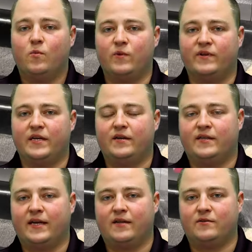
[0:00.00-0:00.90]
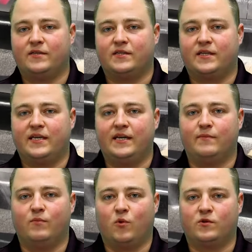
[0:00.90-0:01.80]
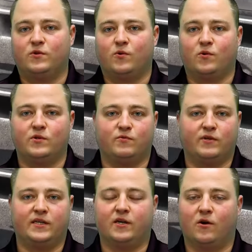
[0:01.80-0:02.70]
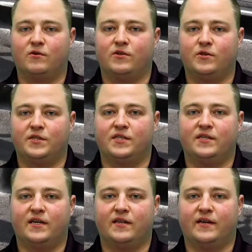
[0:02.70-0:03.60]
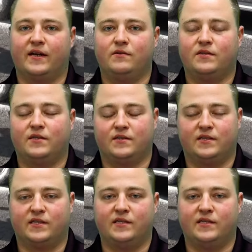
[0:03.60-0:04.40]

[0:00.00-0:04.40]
We tailored this kit more towards really car enthusiasts than anything else because the